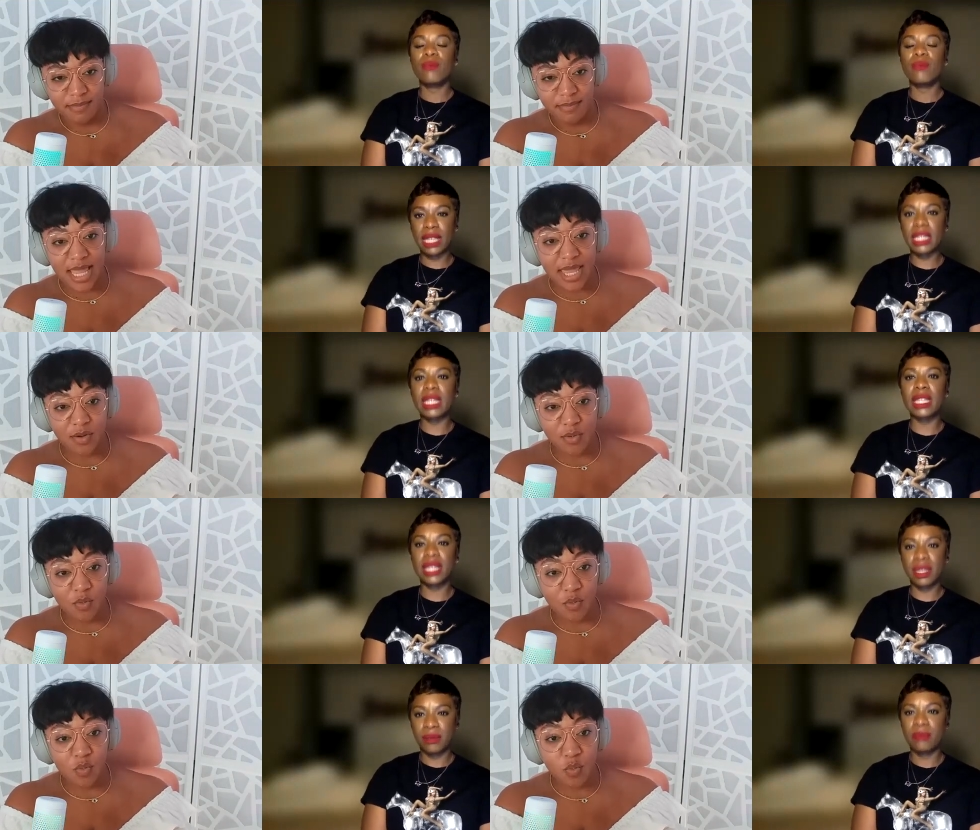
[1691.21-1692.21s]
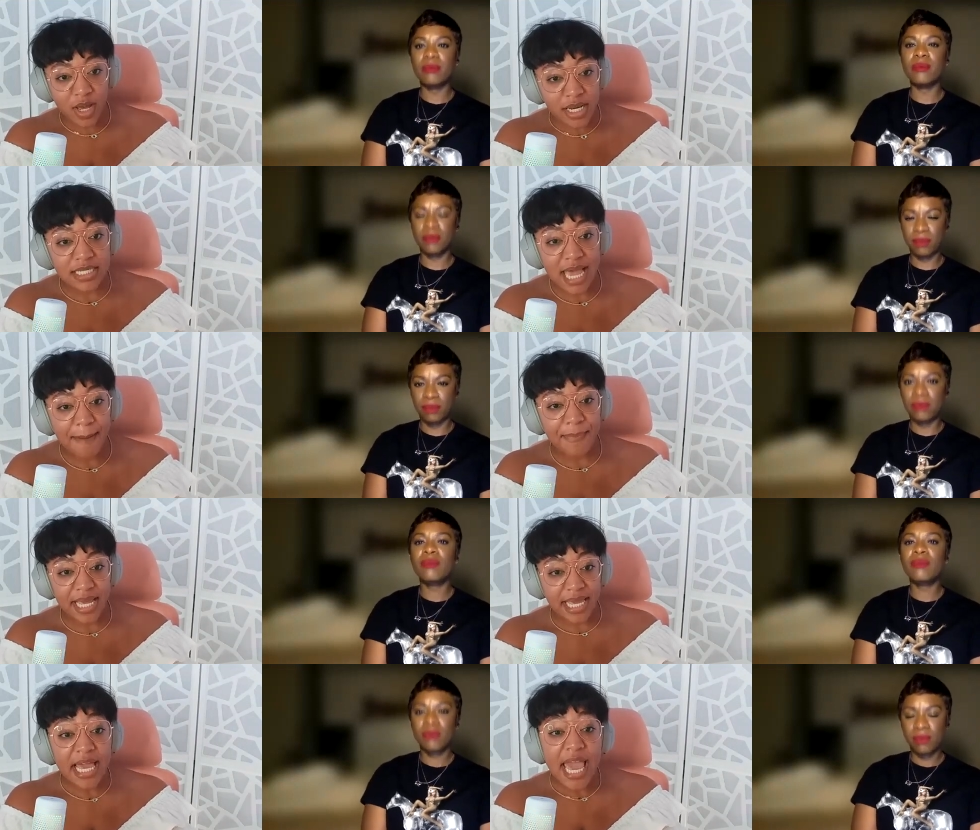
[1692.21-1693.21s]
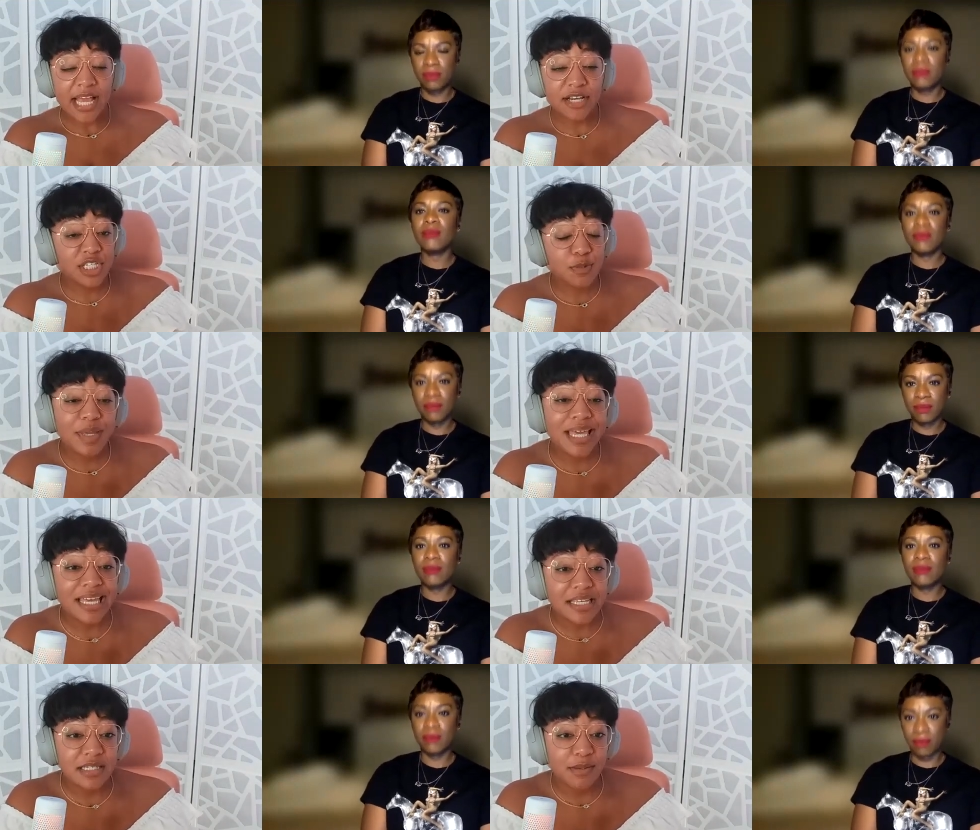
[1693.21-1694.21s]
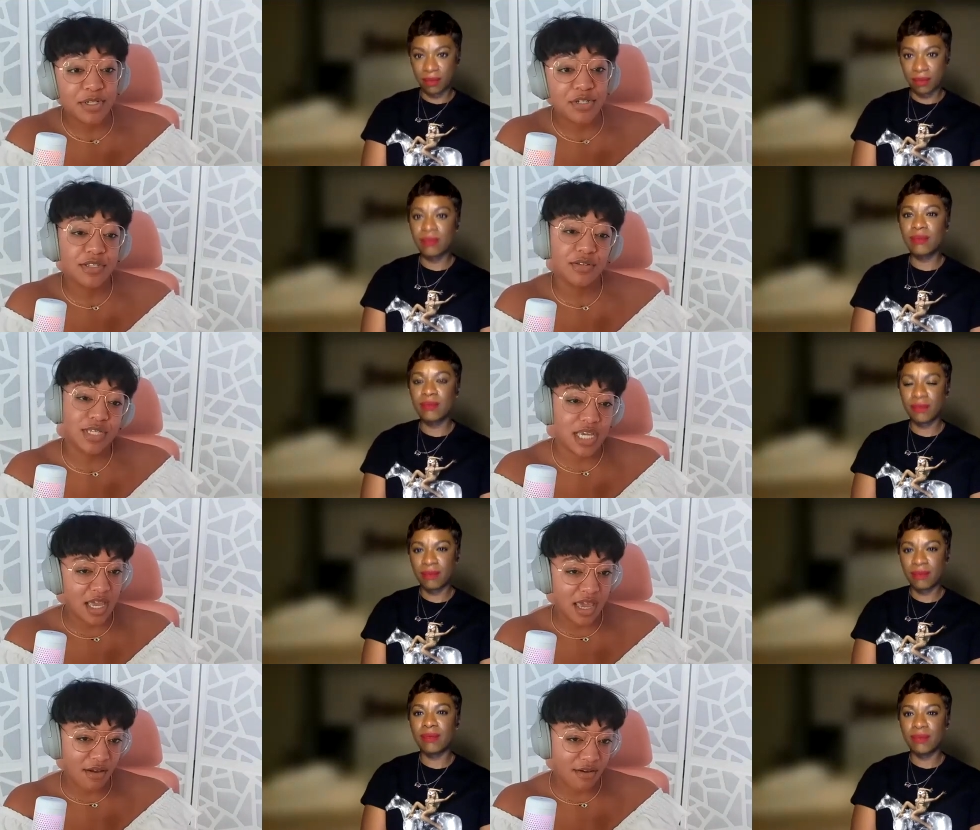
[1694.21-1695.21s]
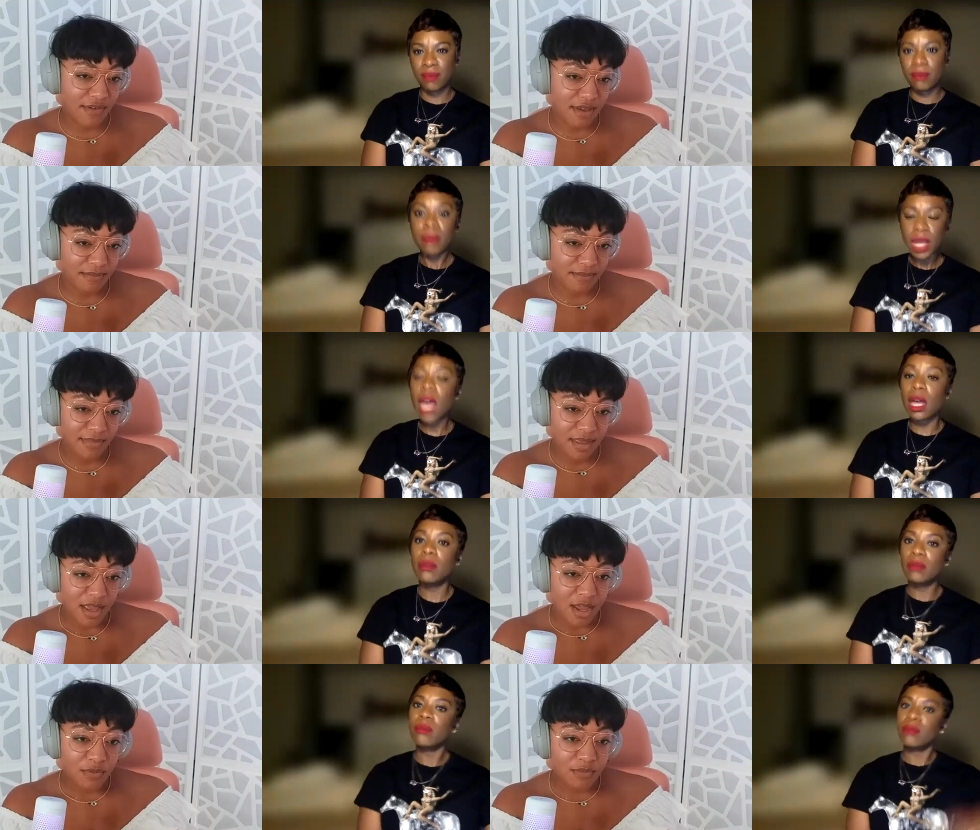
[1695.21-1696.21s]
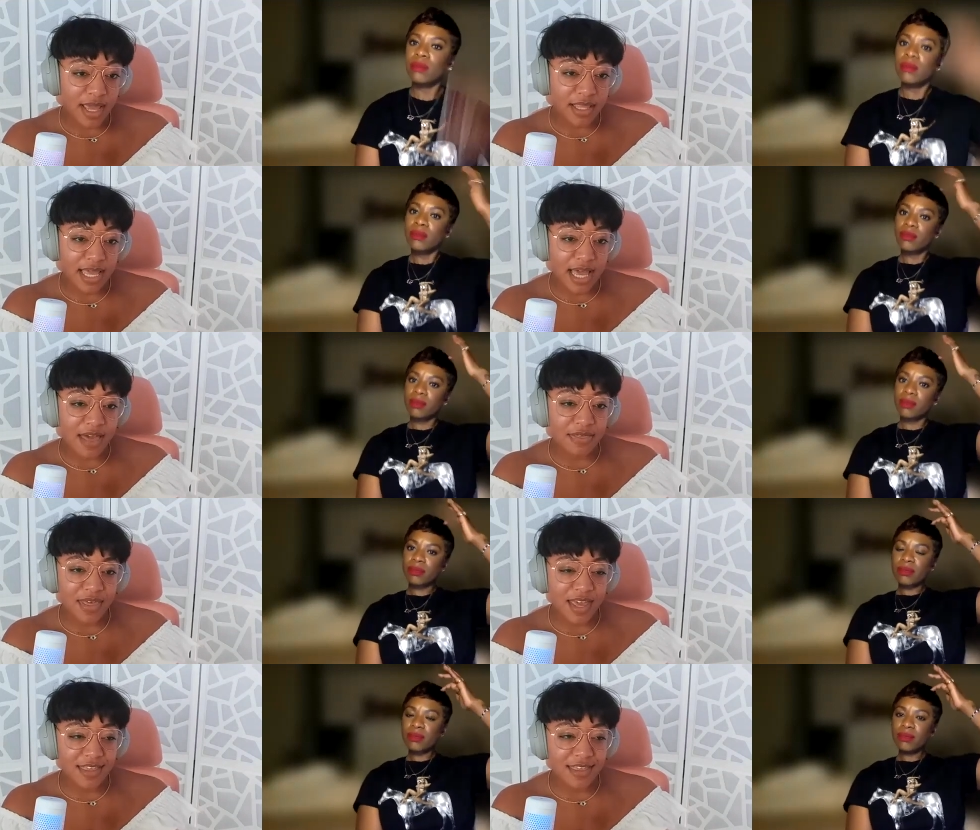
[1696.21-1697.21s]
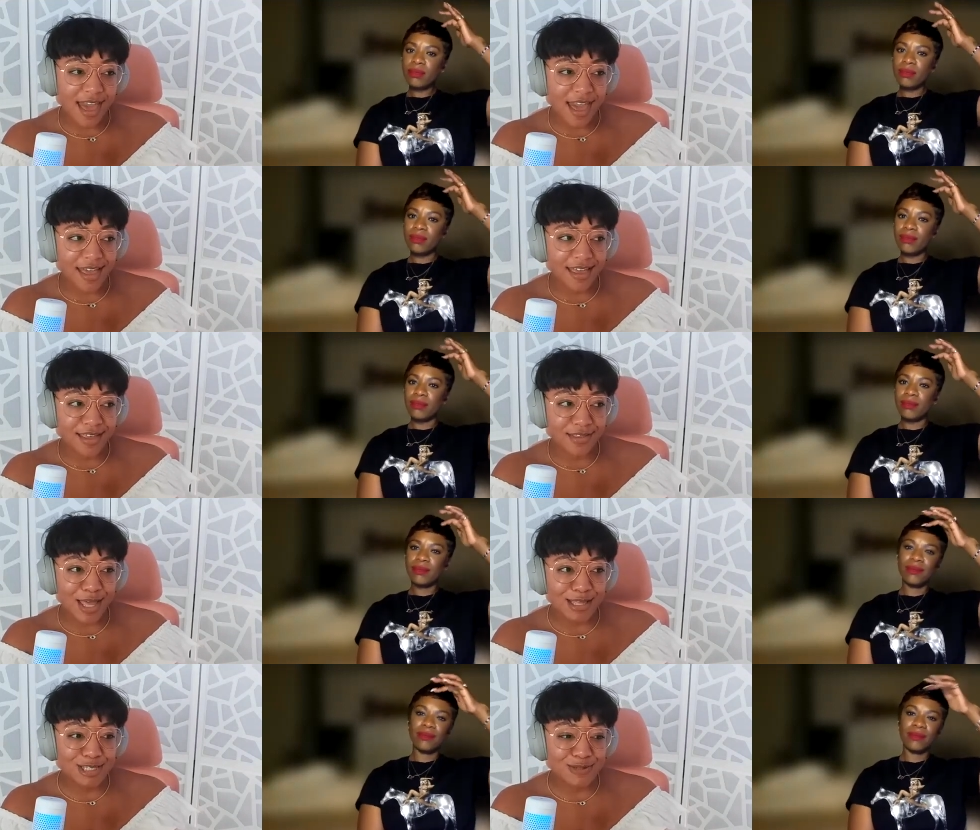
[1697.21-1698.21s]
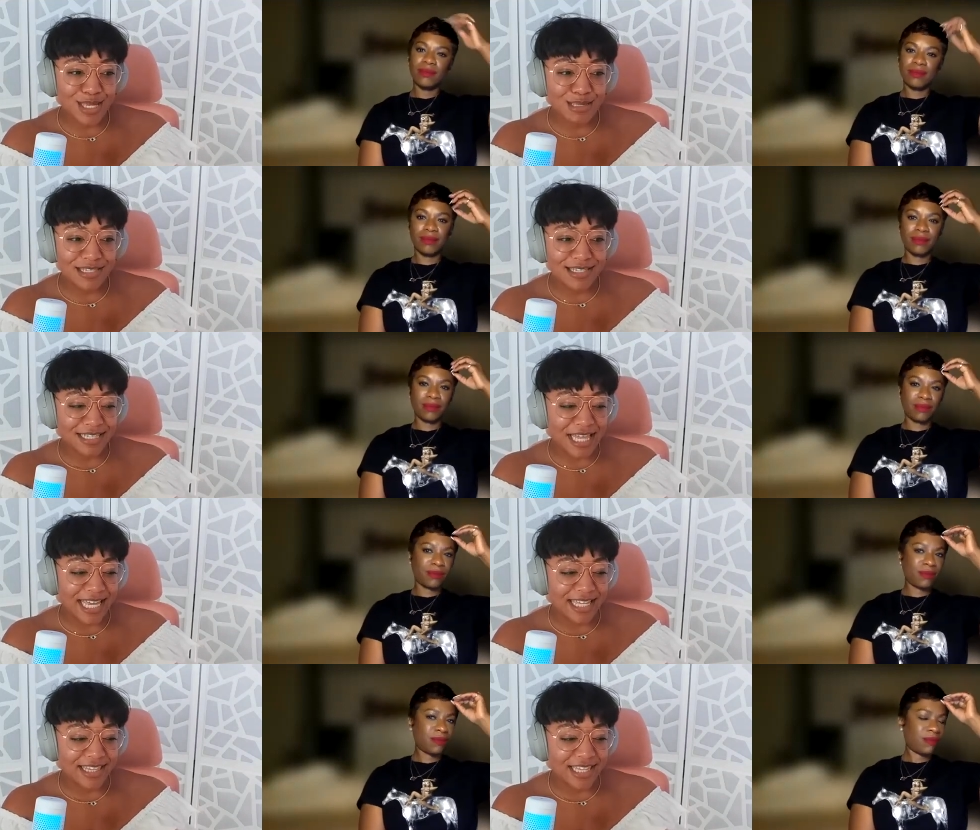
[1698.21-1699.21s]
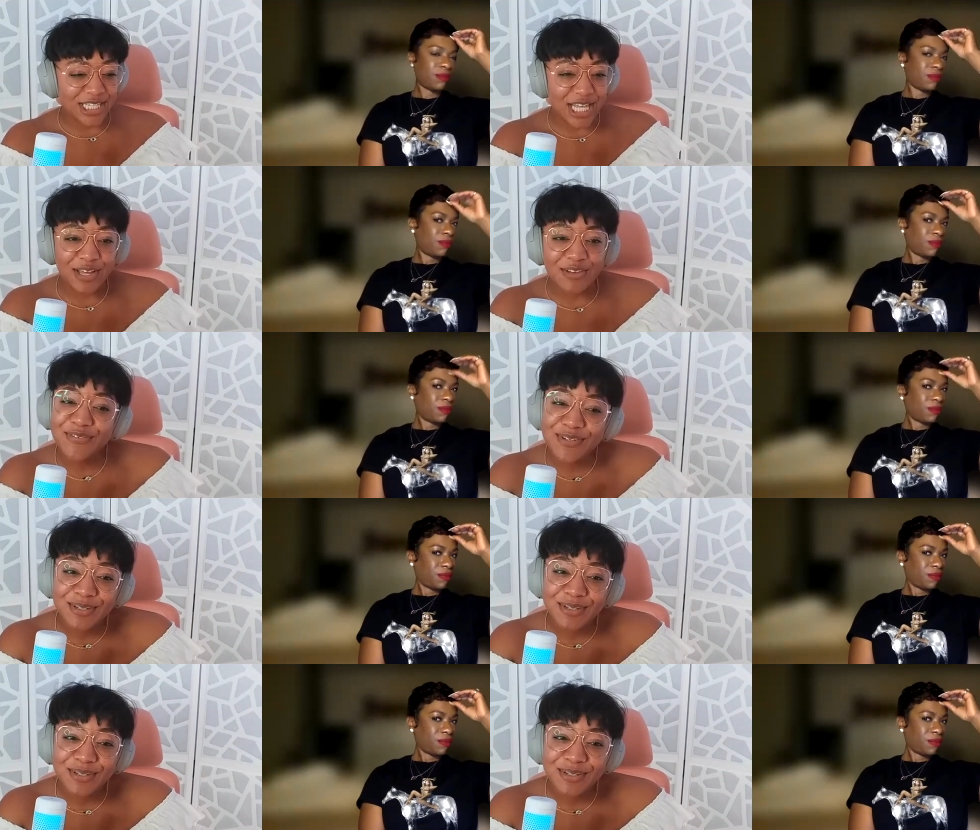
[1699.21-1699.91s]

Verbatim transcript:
Speaker 1: like, what is happening? And she's pissed, but she's still taking care of him. Yeah. Right. Like, I think that that speaks to like the love,